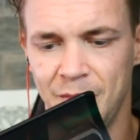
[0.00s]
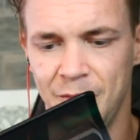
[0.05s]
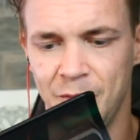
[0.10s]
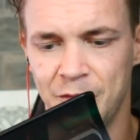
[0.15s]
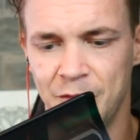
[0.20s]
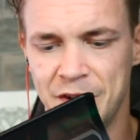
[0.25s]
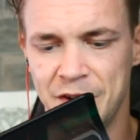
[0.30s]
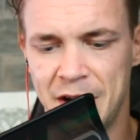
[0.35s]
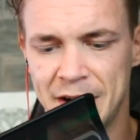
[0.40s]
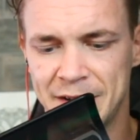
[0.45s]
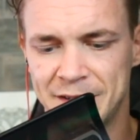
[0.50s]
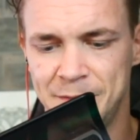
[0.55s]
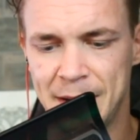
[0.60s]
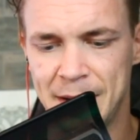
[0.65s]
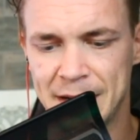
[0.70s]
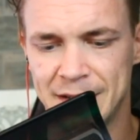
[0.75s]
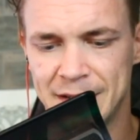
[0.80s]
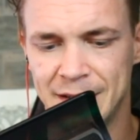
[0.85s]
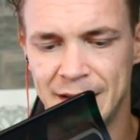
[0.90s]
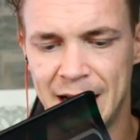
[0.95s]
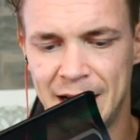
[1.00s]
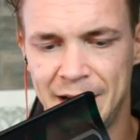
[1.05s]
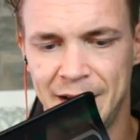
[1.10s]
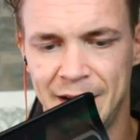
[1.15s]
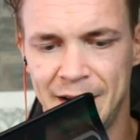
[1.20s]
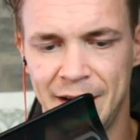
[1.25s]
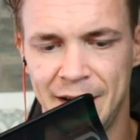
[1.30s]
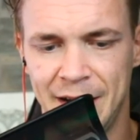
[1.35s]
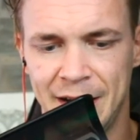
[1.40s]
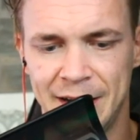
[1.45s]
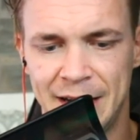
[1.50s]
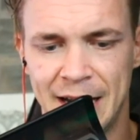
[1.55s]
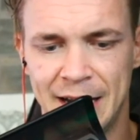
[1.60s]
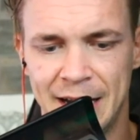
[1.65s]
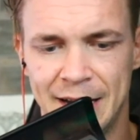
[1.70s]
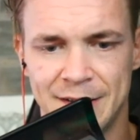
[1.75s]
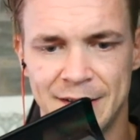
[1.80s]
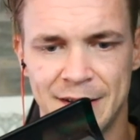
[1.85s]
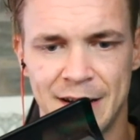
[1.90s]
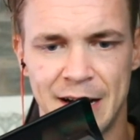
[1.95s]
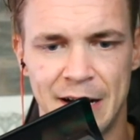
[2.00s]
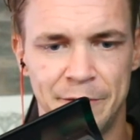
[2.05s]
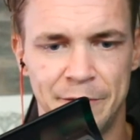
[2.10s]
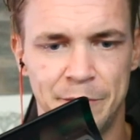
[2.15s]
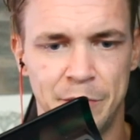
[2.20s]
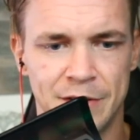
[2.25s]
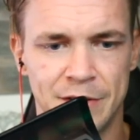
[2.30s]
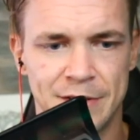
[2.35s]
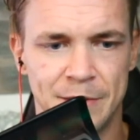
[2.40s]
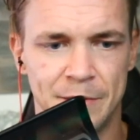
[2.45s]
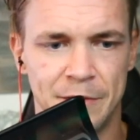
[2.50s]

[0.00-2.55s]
expecting that, and again, it's kind of put some